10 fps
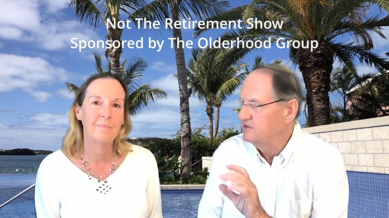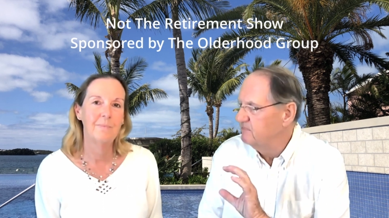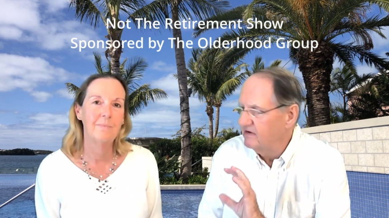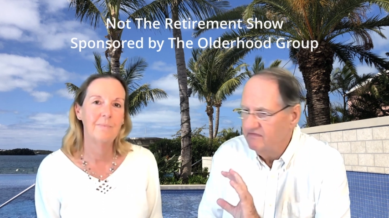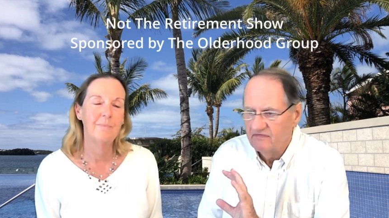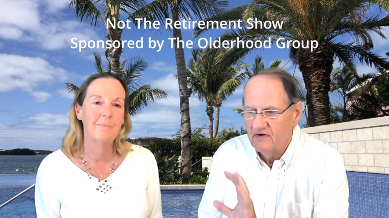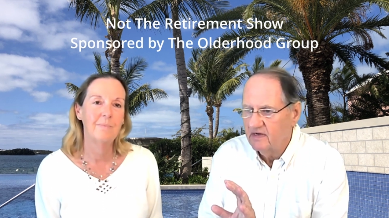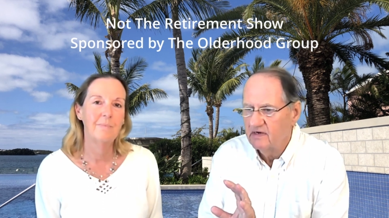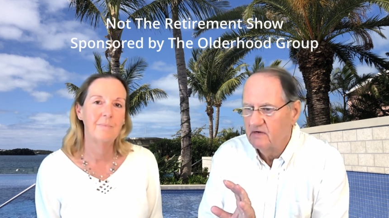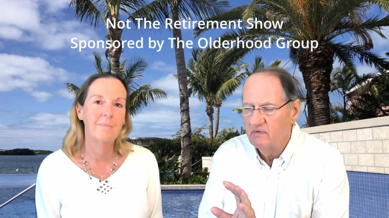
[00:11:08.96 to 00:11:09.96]
Speaker 1: is by
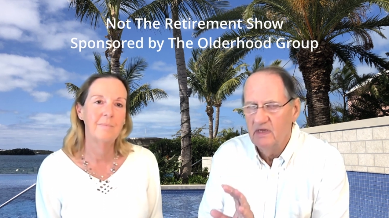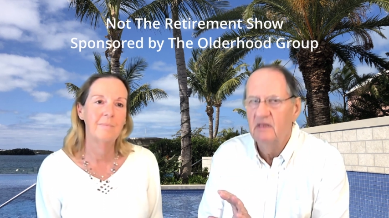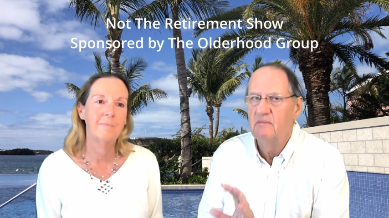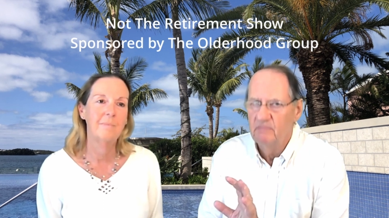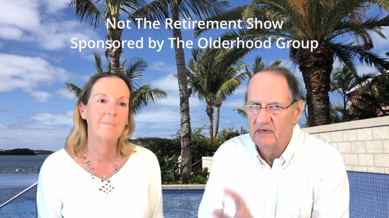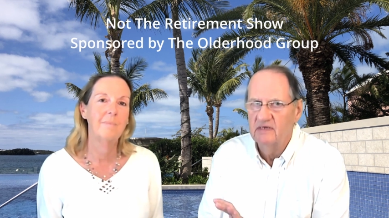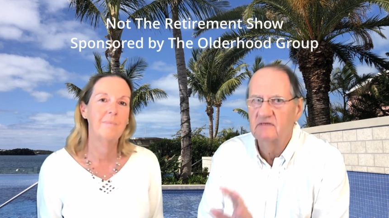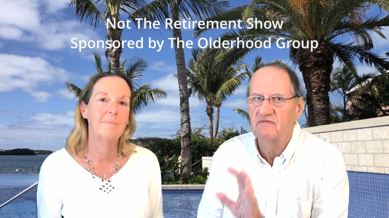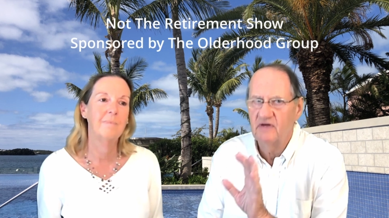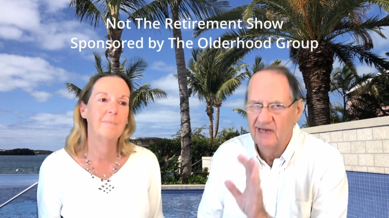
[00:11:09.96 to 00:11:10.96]
far and away the
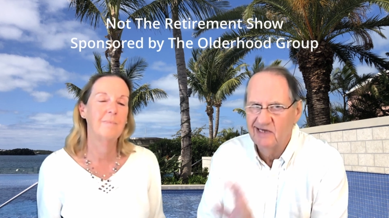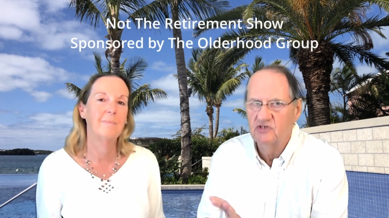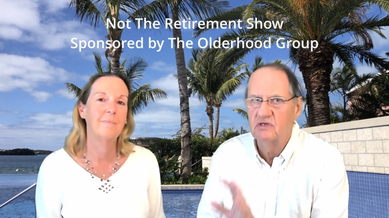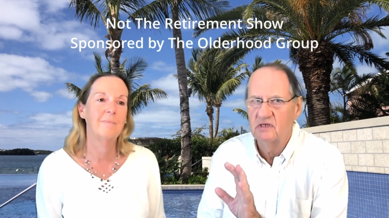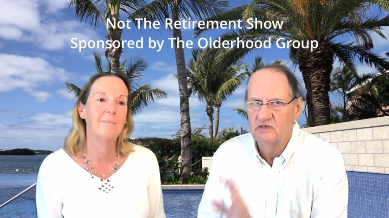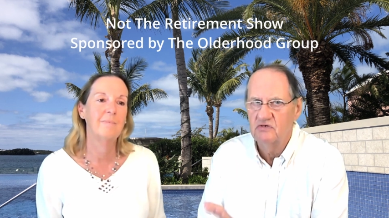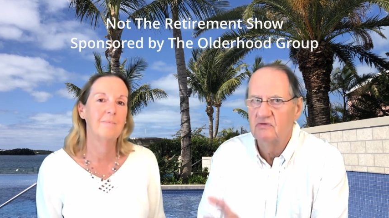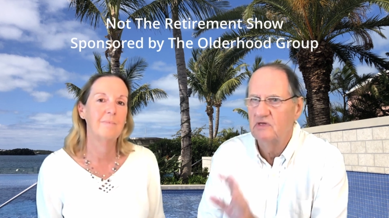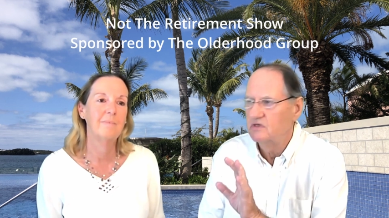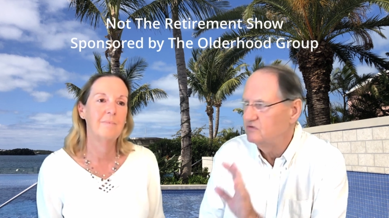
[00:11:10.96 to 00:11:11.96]
biggest financial
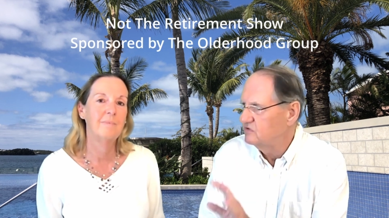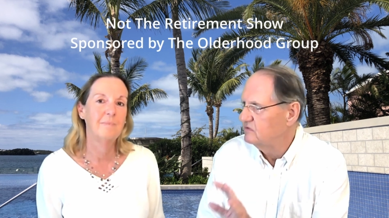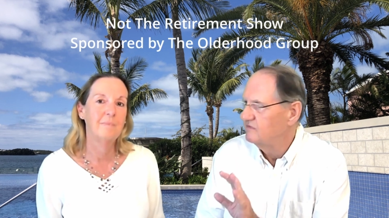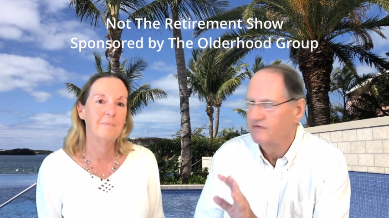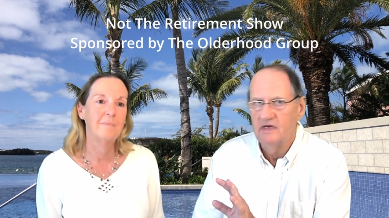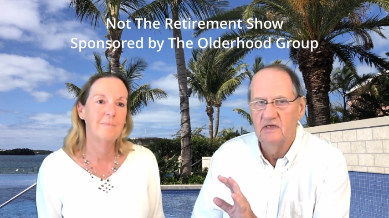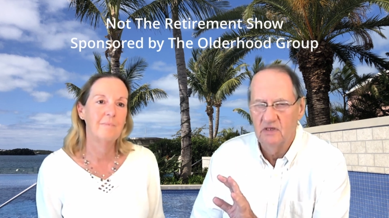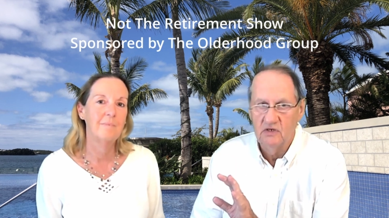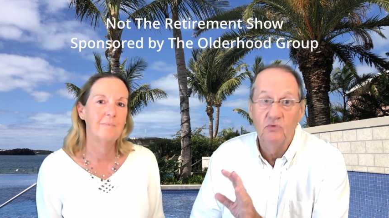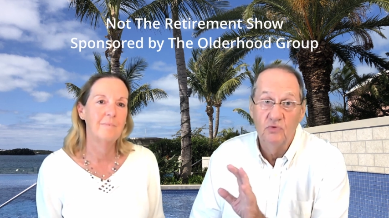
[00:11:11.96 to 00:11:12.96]
issue that you should
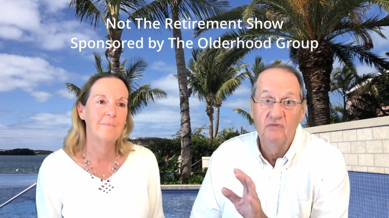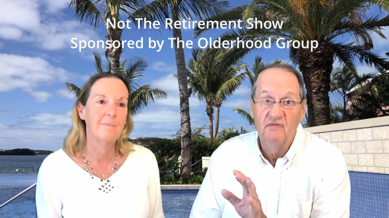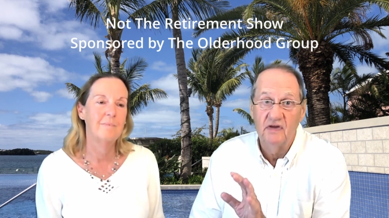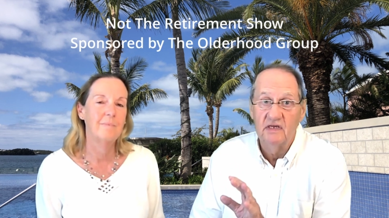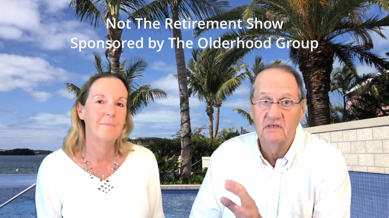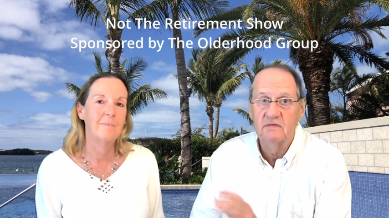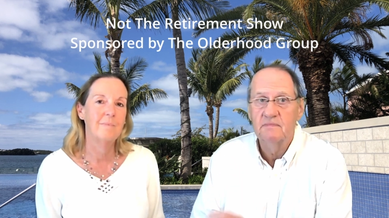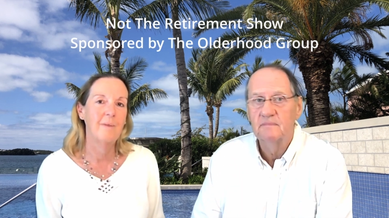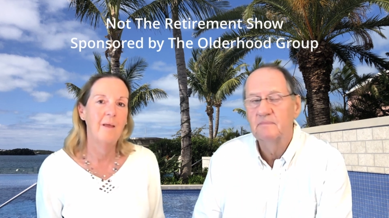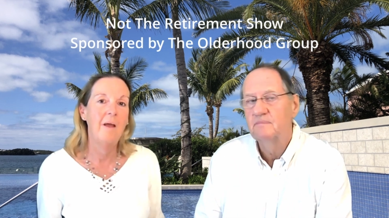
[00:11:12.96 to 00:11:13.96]
that you would face.
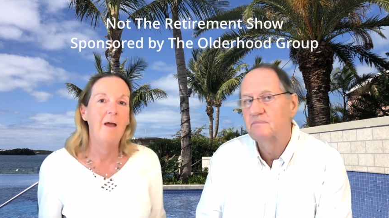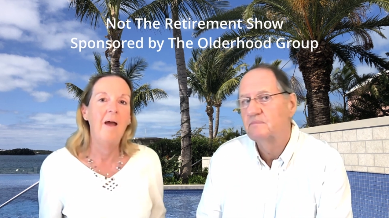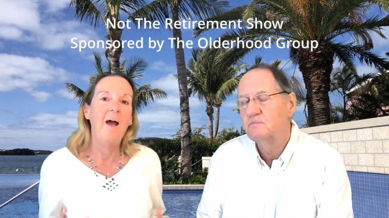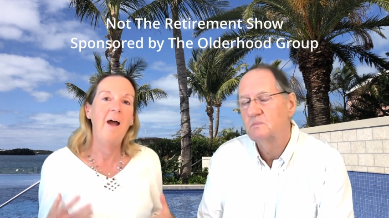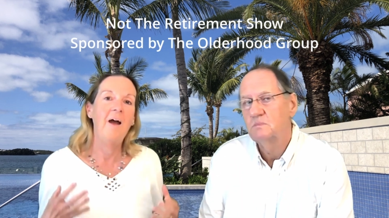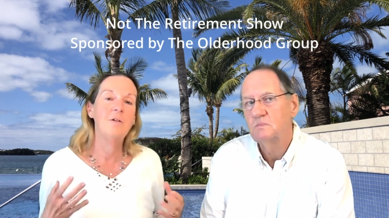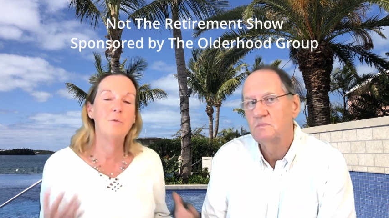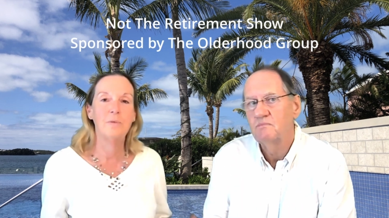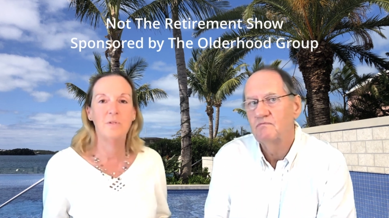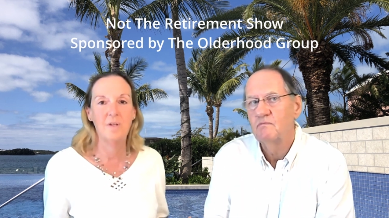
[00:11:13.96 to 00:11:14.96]

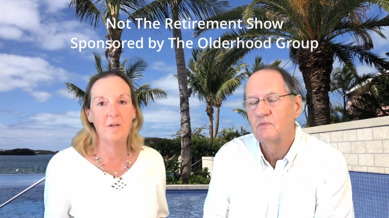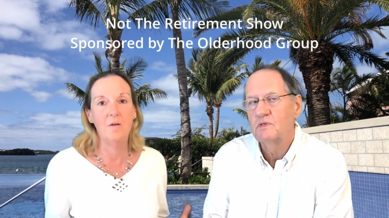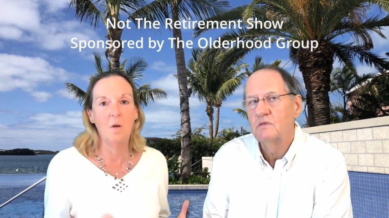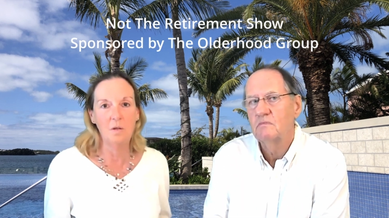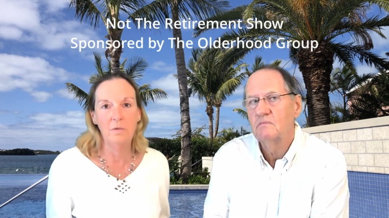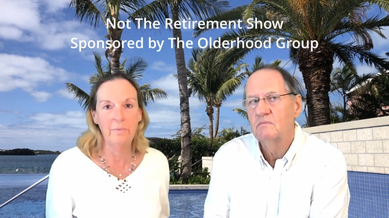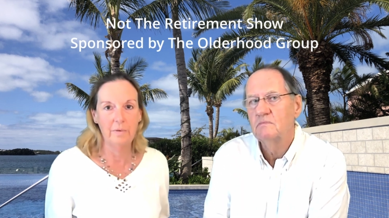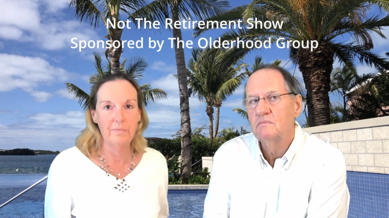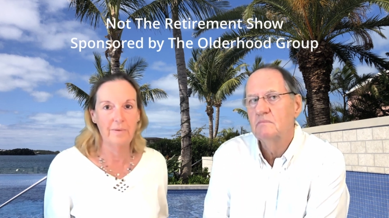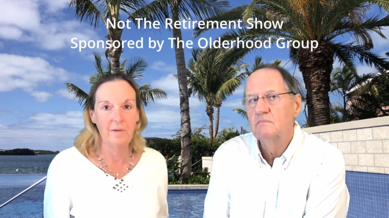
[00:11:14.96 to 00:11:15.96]
Speaker 2: As we say in all of
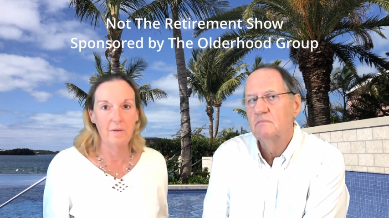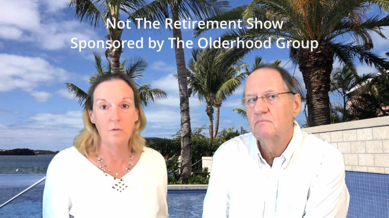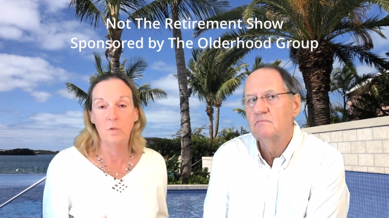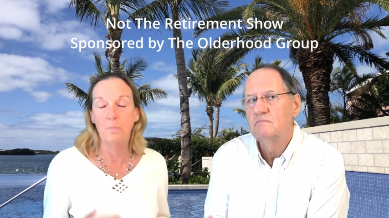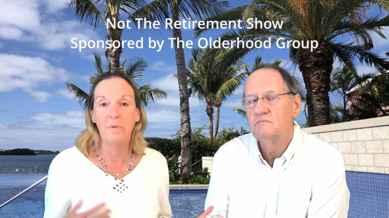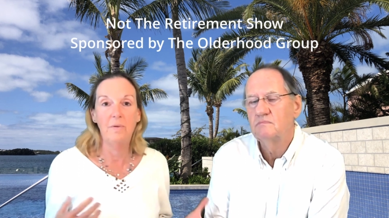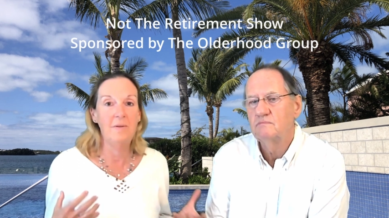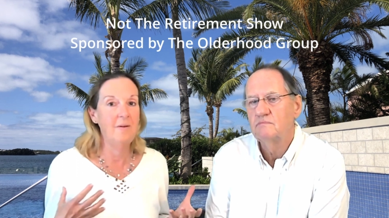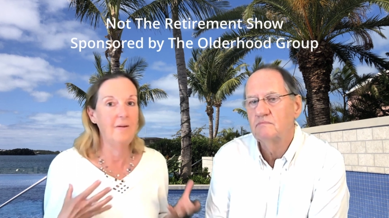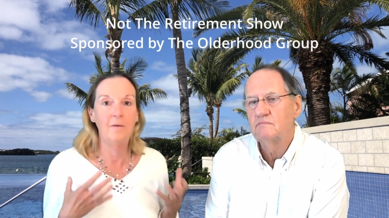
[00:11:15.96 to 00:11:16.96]
our videos,
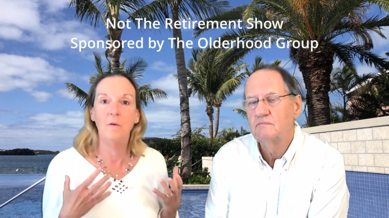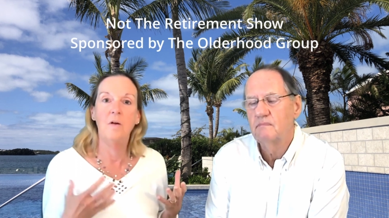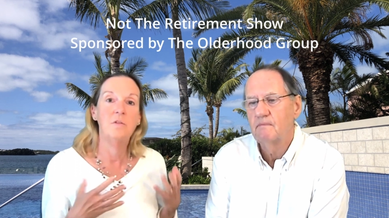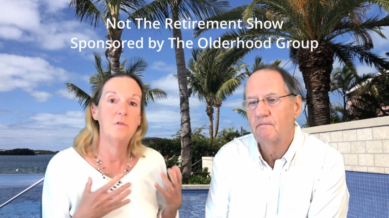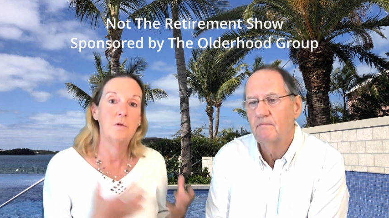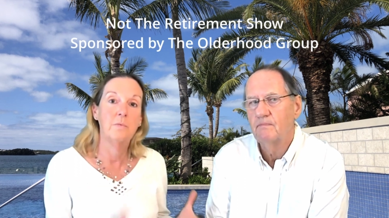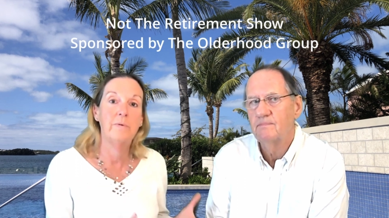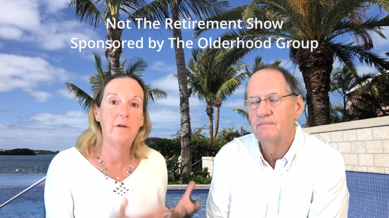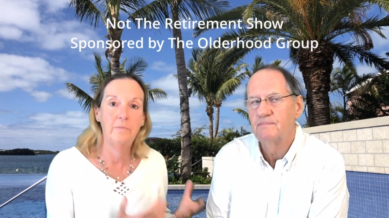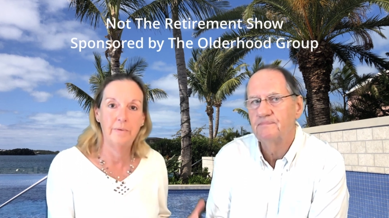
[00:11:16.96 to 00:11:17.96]
Bill and I are not
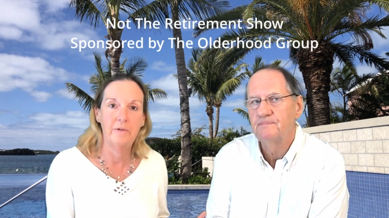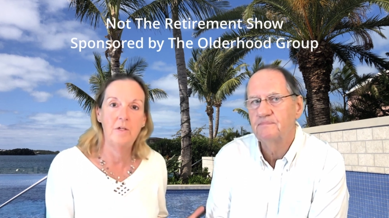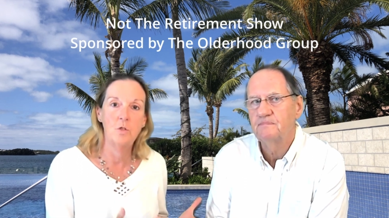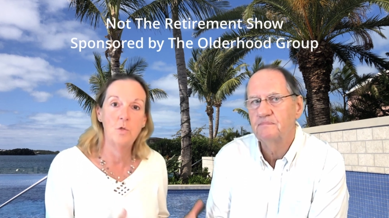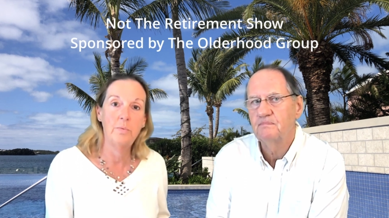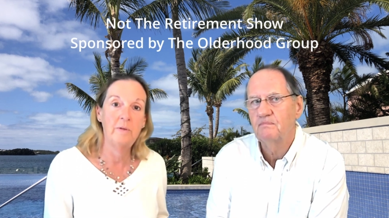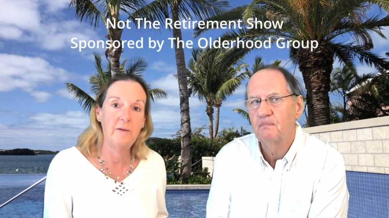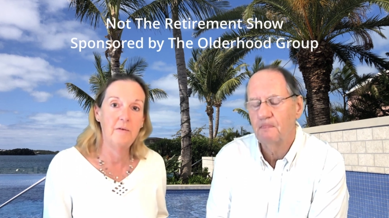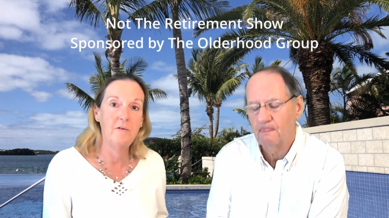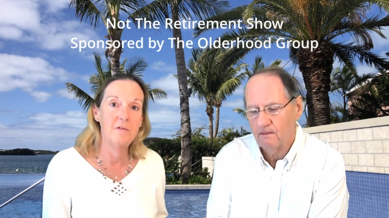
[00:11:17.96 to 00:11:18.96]
certified financial
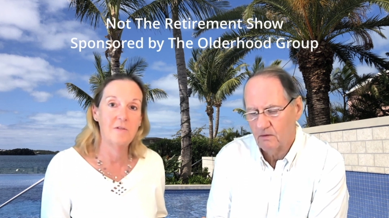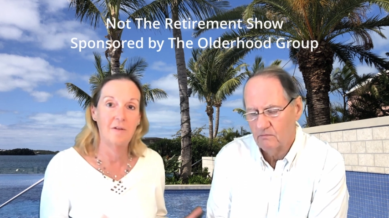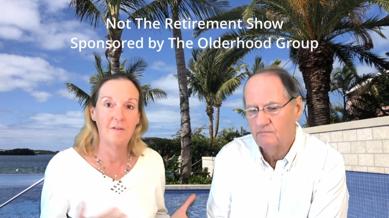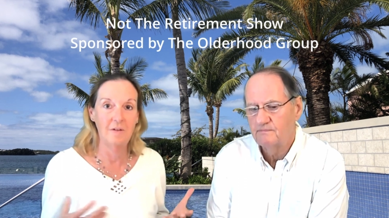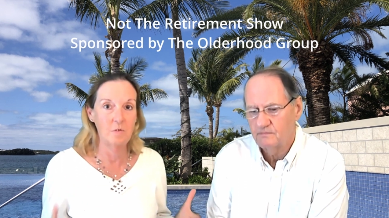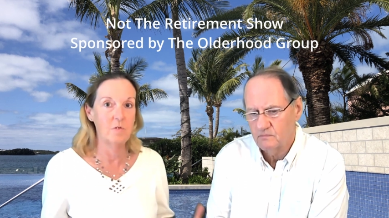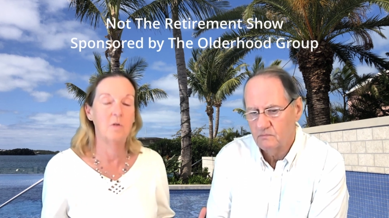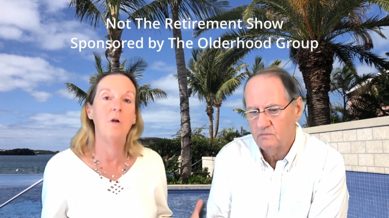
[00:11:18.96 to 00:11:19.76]
planners. These are